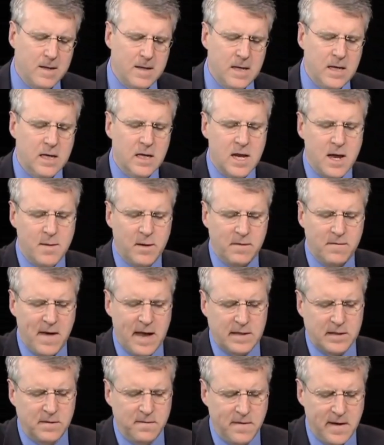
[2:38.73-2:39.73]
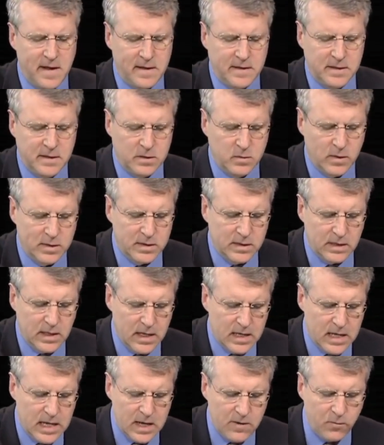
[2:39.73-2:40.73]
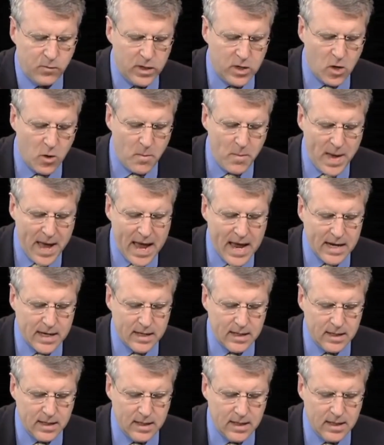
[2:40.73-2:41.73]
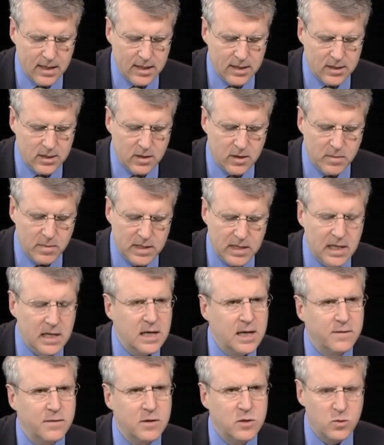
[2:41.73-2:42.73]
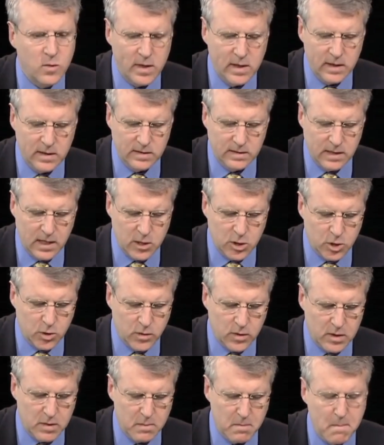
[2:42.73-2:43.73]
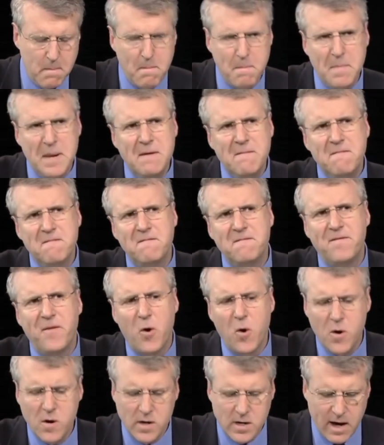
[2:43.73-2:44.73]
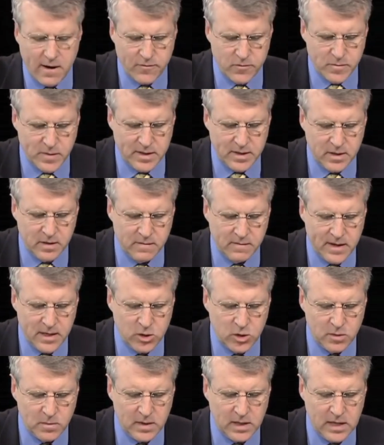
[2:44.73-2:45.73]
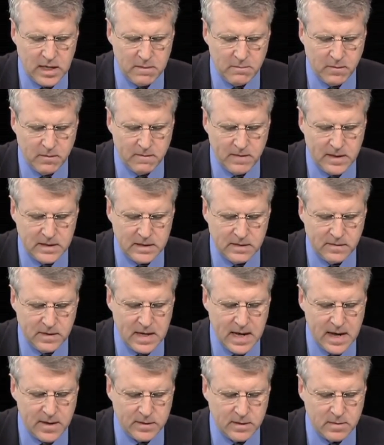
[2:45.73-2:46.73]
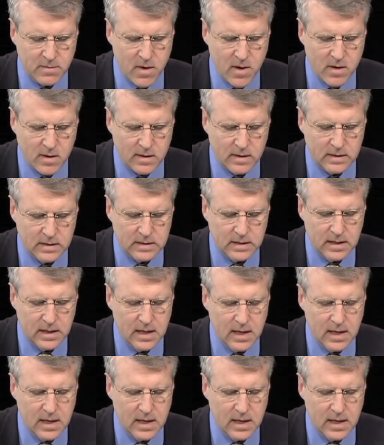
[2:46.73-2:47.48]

Economic Facts and Fallacies once again. If we go back to the beginning of the 20th century, before government intervention became pervasive in housing markets,